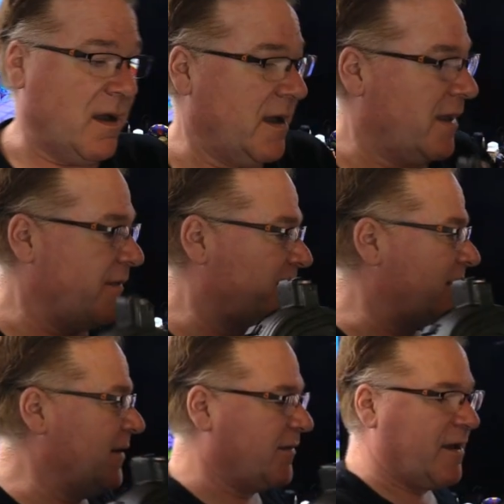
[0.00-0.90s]
Uh,
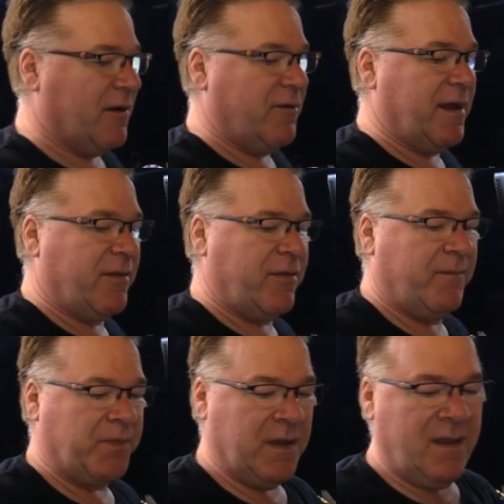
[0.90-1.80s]
this needs to go with.
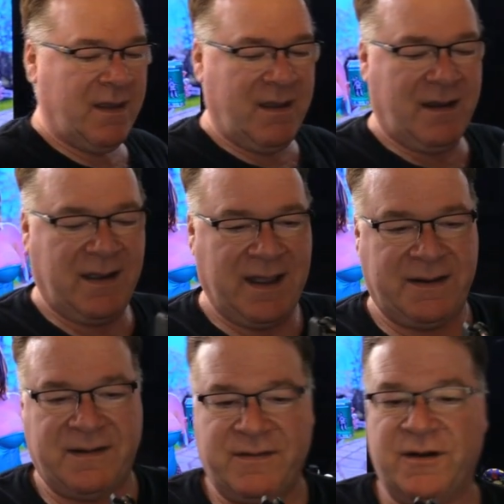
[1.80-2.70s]

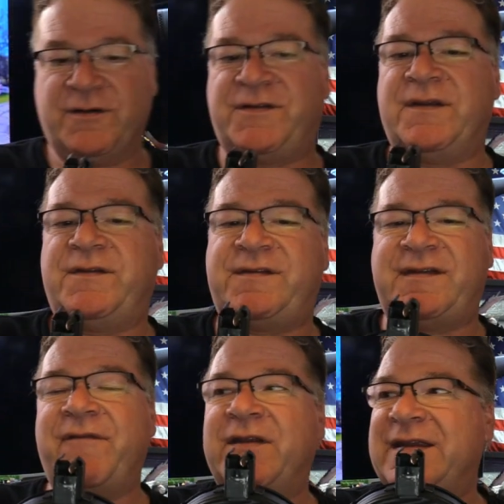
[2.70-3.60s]
And there's
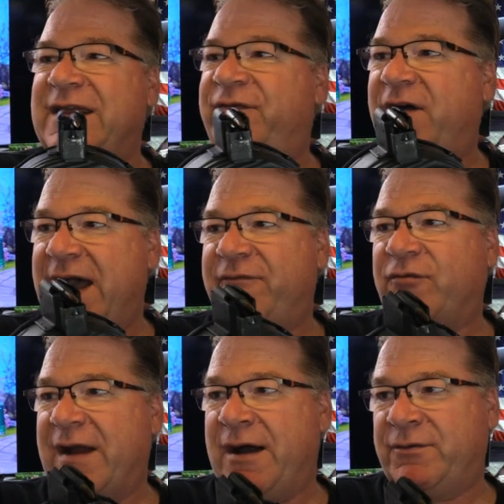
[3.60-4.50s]
75
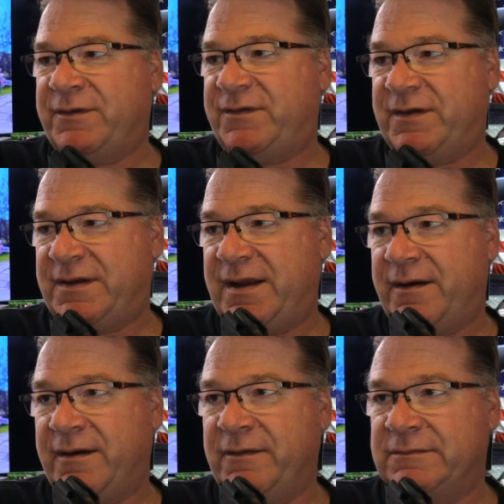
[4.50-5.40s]
rounds in
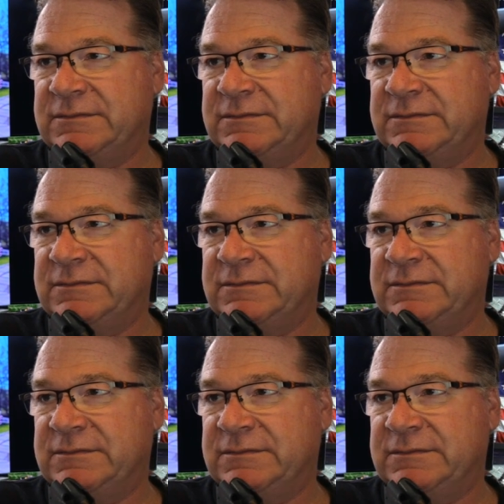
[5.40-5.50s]
here.